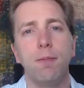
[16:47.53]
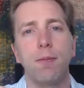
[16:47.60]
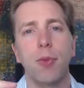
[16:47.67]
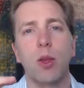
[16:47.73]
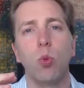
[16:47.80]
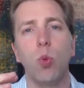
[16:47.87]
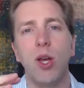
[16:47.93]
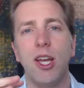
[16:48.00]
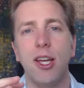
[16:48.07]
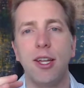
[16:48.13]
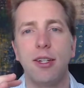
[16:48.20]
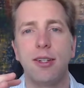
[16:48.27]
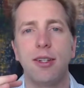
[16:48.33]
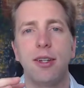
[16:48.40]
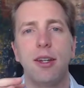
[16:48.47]

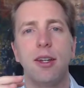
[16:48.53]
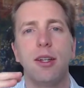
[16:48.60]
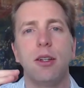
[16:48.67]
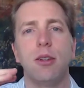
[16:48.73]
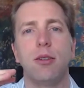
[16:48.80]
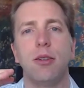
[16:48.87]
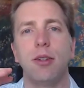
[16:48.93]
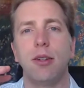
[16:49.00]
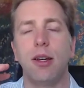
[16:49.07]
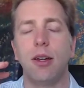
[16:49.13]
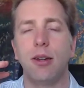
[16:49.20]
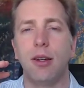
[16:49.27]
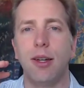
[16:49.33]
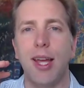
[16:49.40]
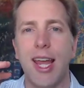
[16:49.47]
with
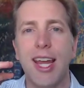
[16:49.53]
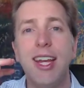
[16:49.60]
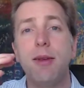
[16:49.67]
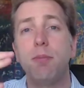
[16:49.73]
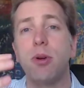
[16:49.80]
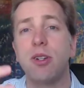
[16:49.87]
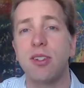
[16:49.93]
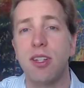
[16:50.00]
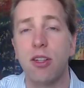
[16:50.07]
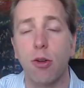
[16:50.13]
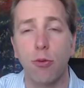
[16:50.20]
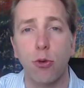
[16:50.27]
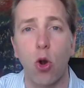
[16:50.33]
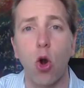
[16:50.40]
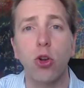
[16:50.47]
80%
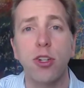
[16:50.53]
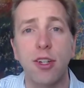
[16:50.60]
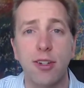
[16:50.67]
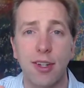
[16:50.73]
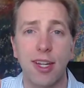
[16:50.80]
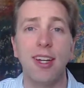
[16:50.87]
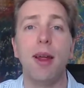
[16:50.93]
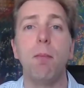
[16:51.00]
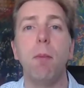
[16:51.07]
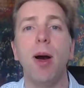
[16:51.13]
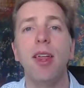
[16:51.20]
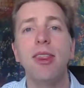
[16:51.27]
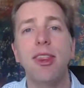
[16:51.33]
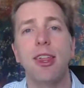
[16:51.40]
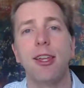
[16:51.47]
of content in a
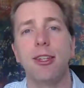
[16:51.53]
month.